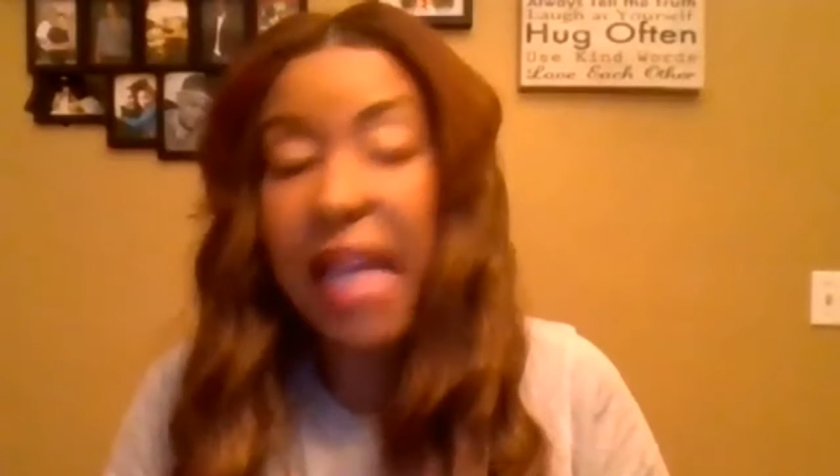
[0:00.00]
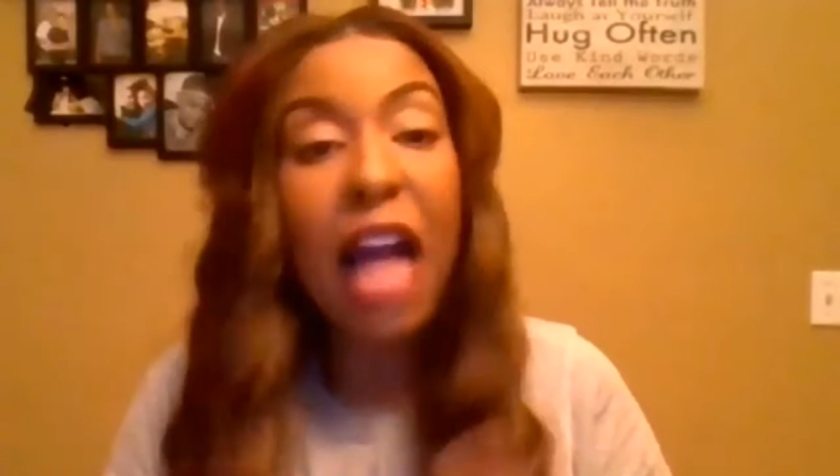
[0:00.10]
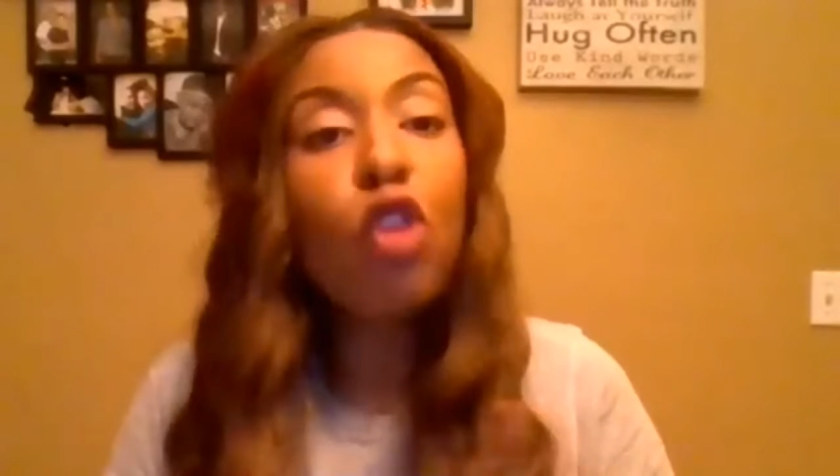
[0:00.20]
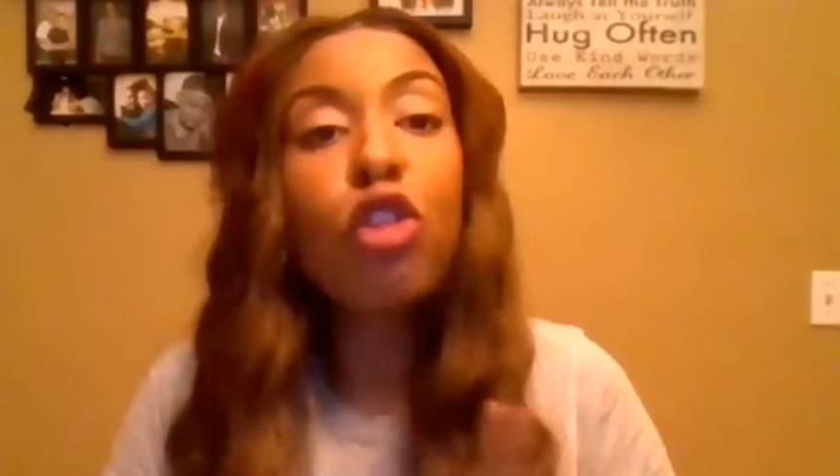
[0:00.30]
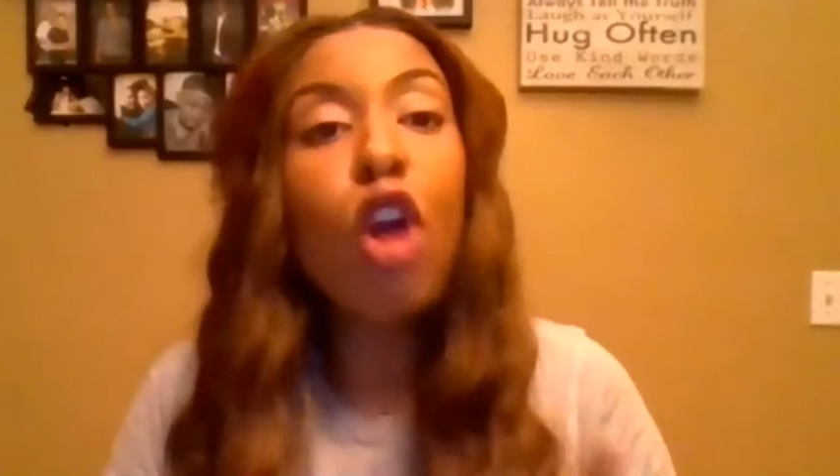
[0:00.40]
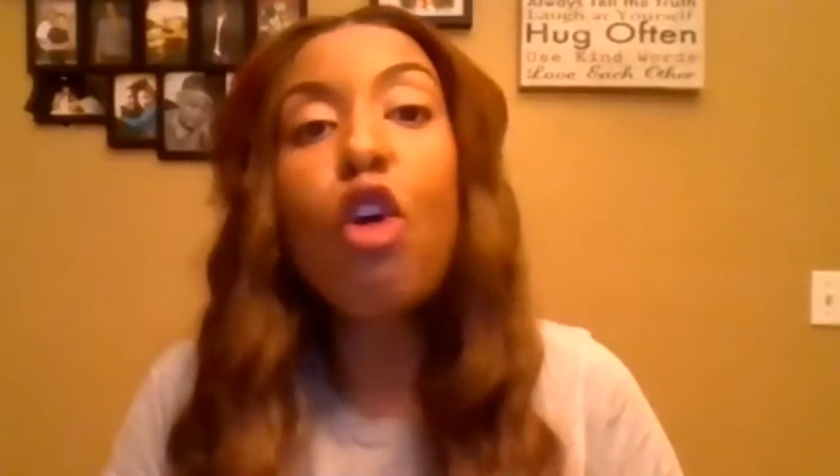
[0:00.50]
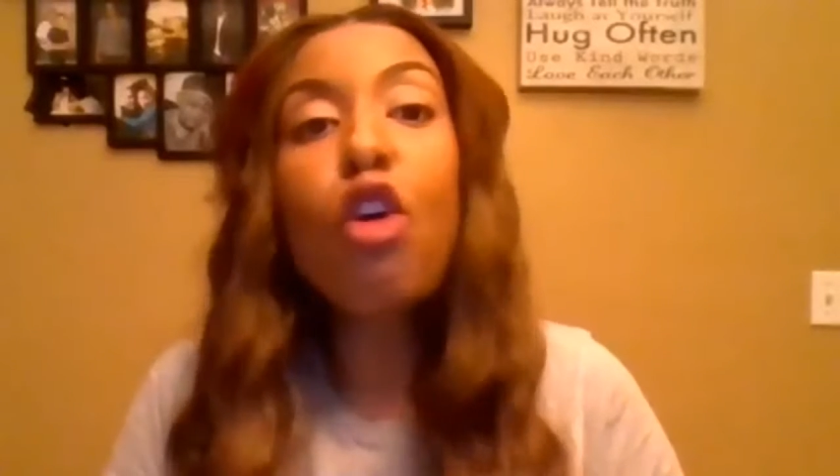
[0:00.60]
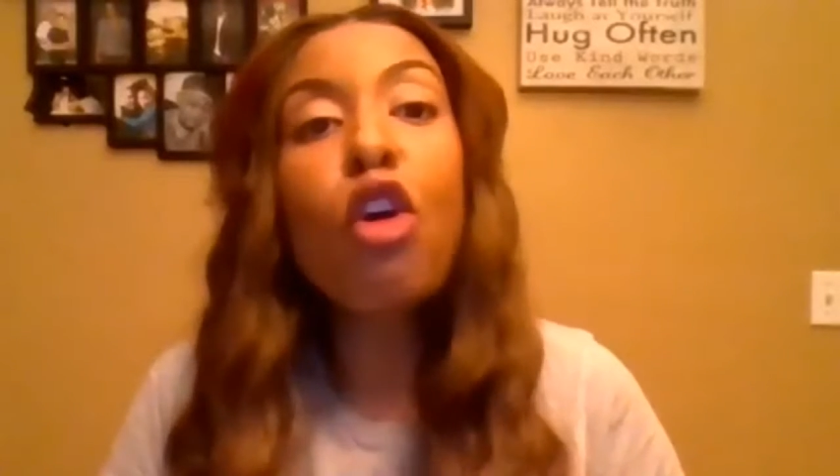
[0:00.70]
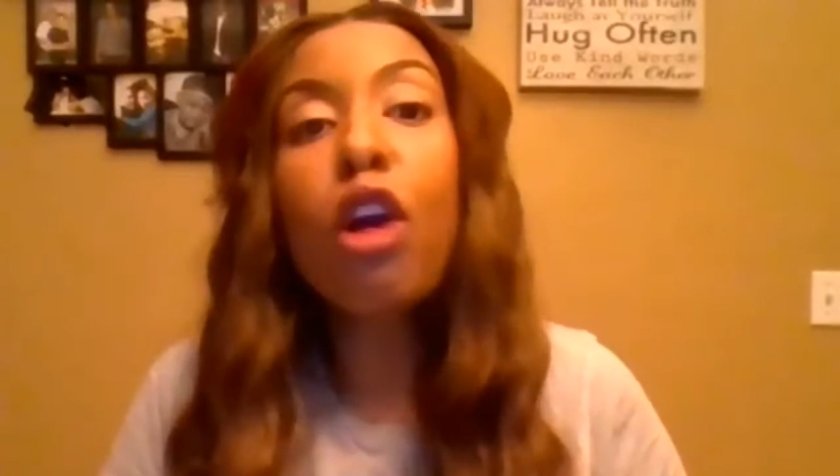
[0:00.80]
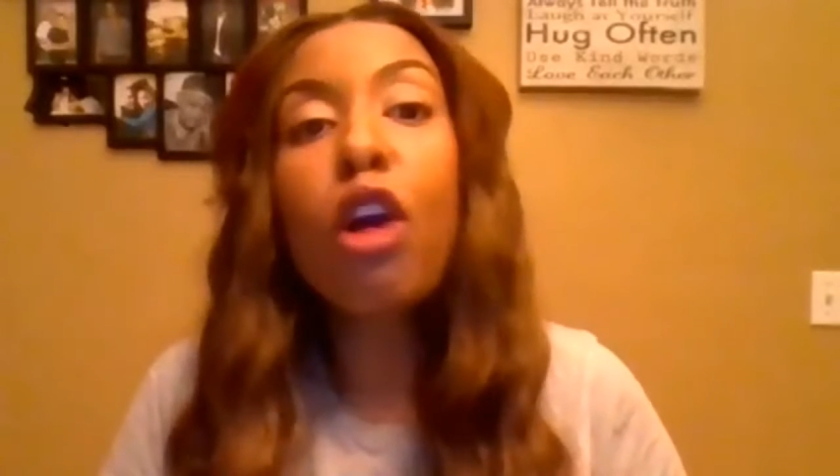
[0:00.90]
I no
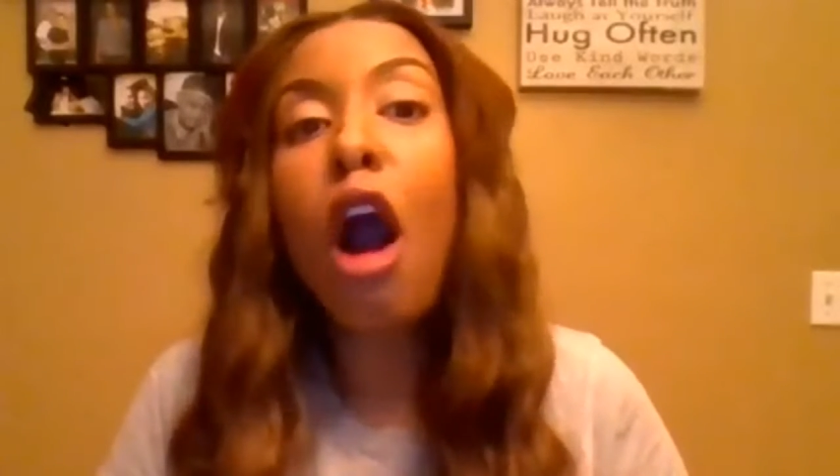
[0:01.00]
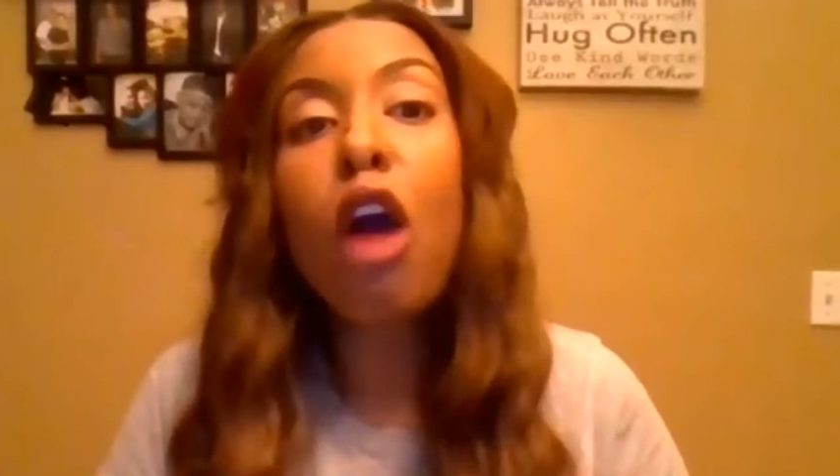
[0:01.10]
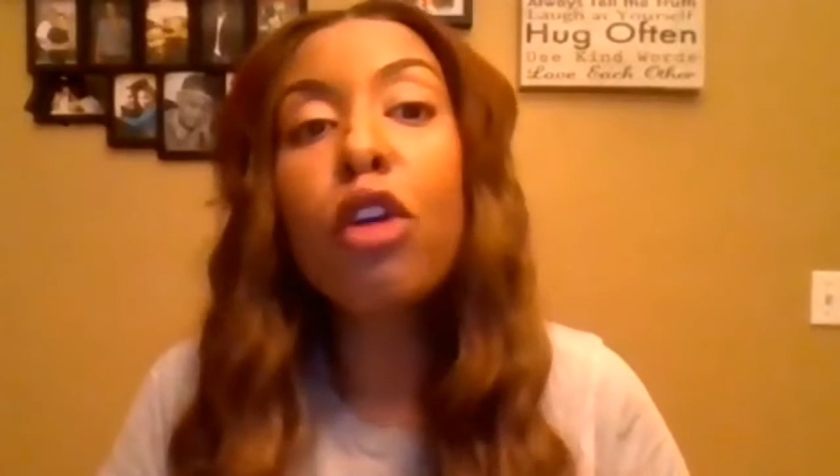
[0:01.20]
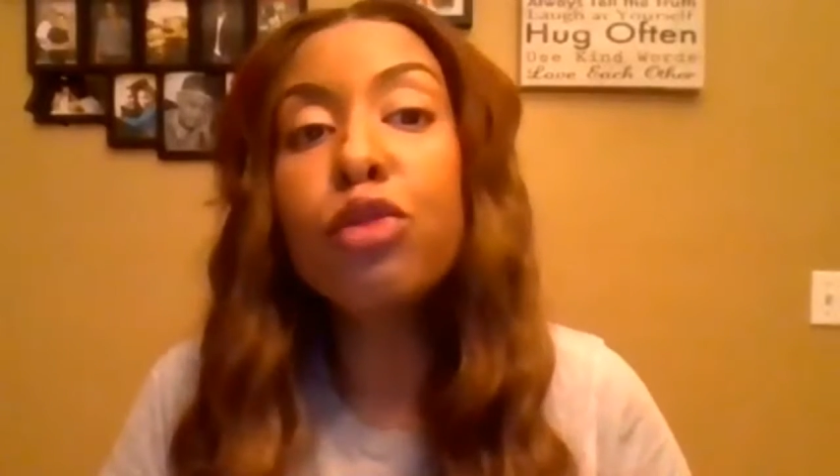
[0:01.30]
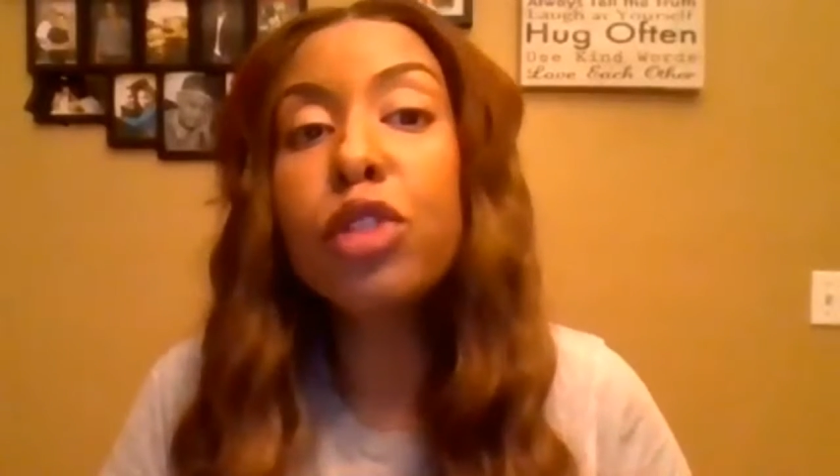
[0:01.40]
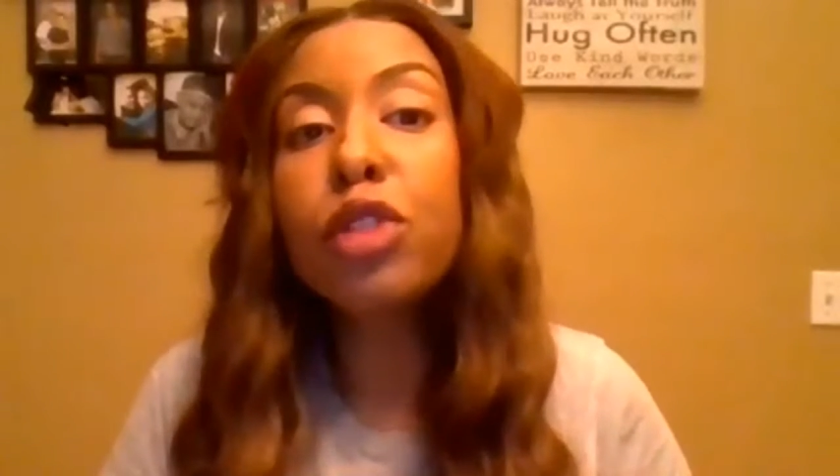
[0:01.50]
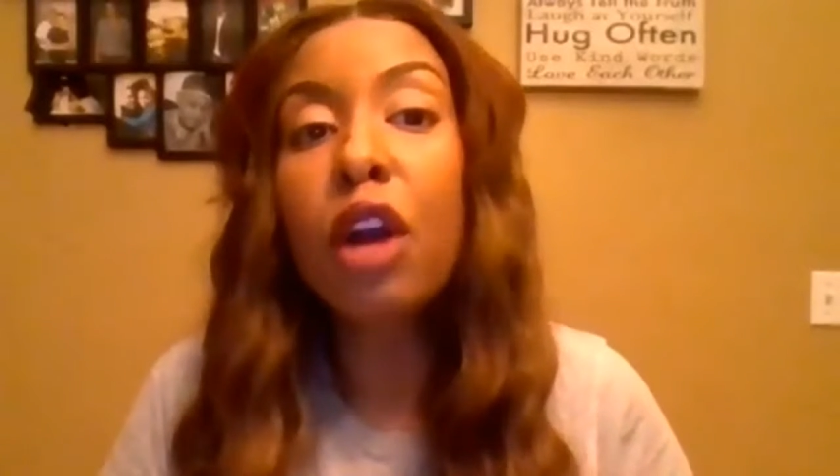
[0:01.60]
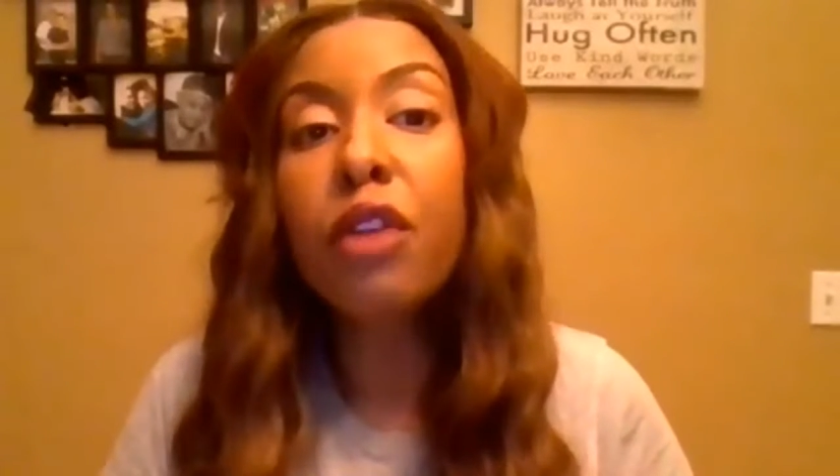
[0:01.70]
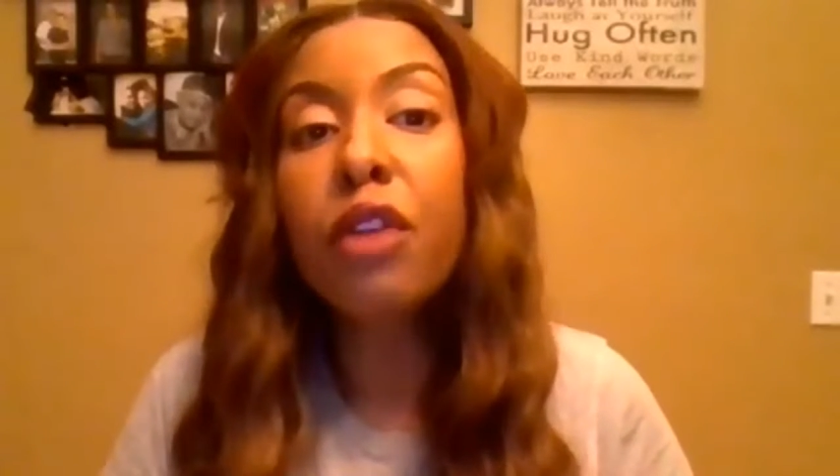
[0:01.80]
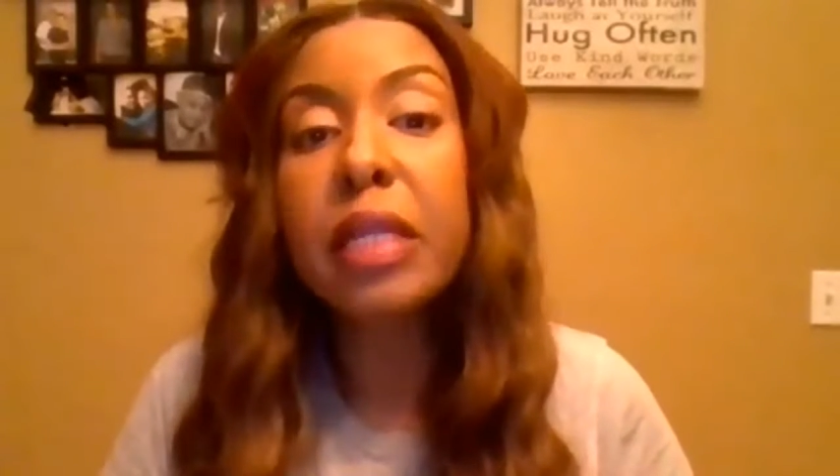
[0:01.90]
longer call you
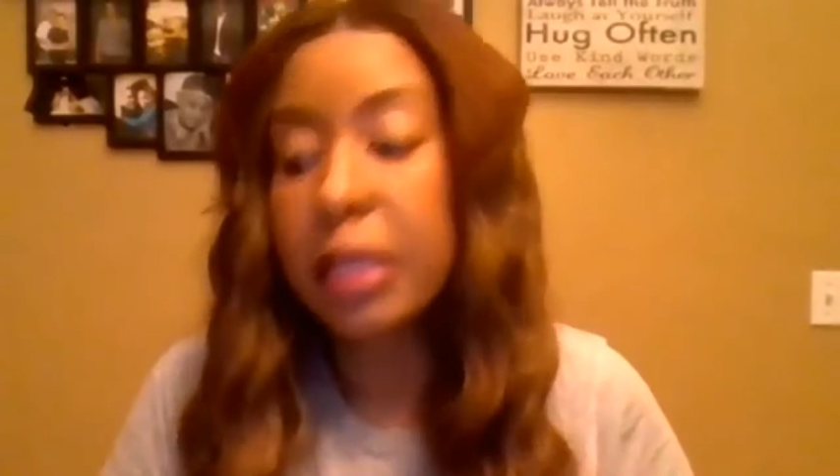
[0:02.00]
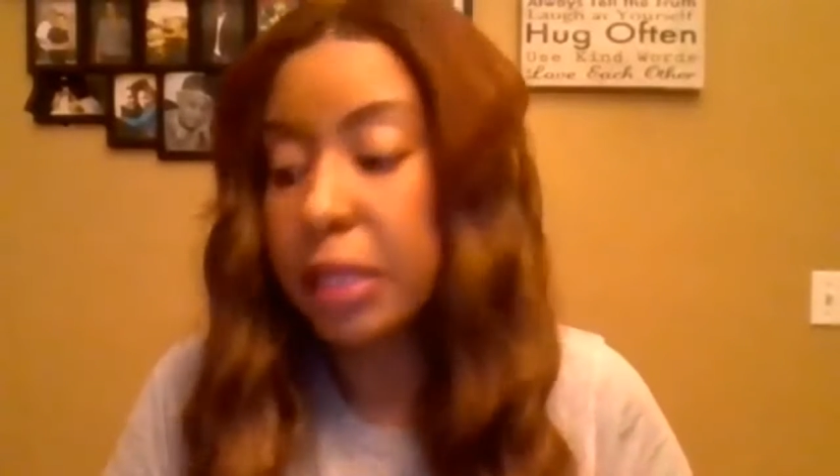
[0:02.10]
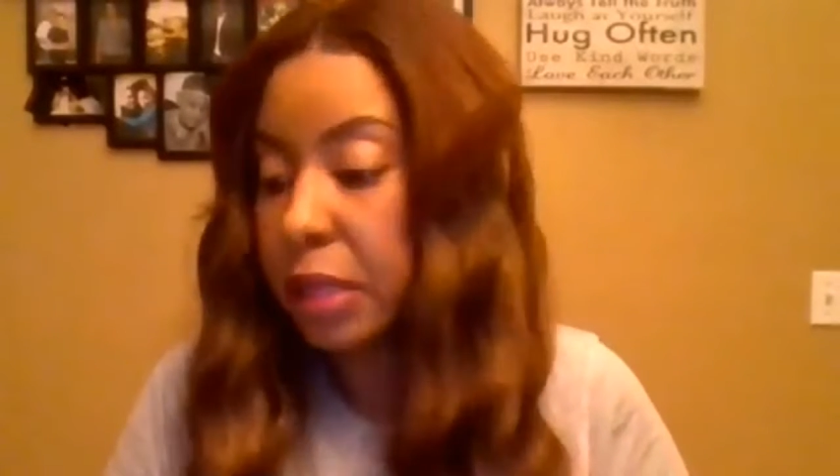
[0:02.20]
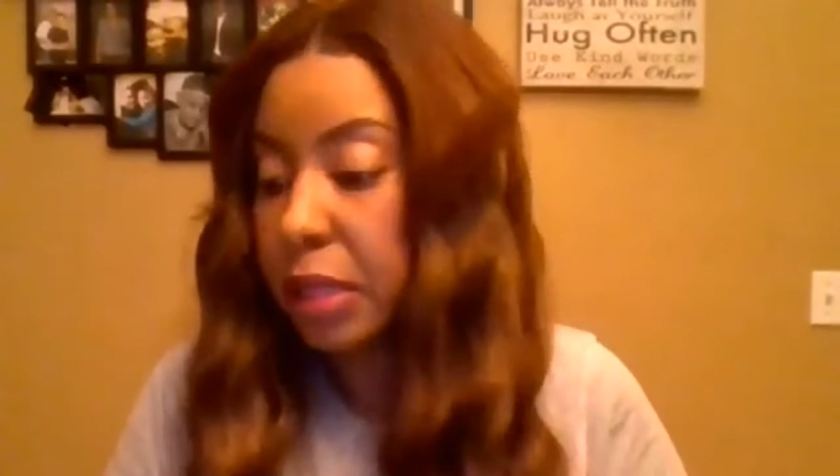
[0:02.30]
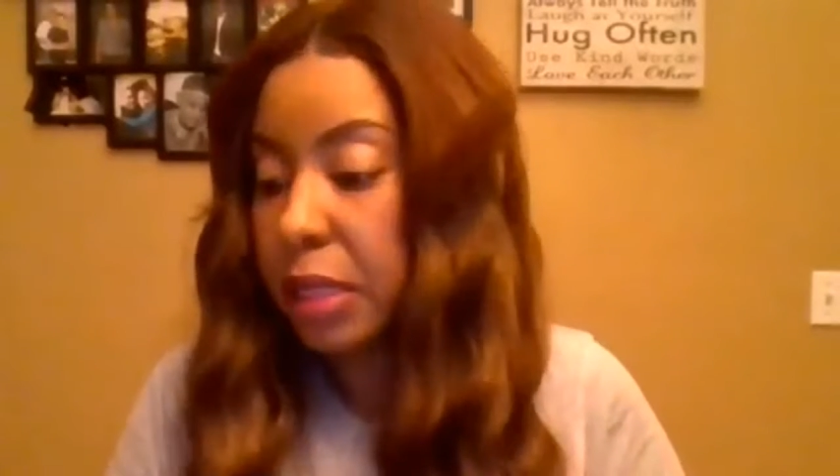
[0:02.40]
servants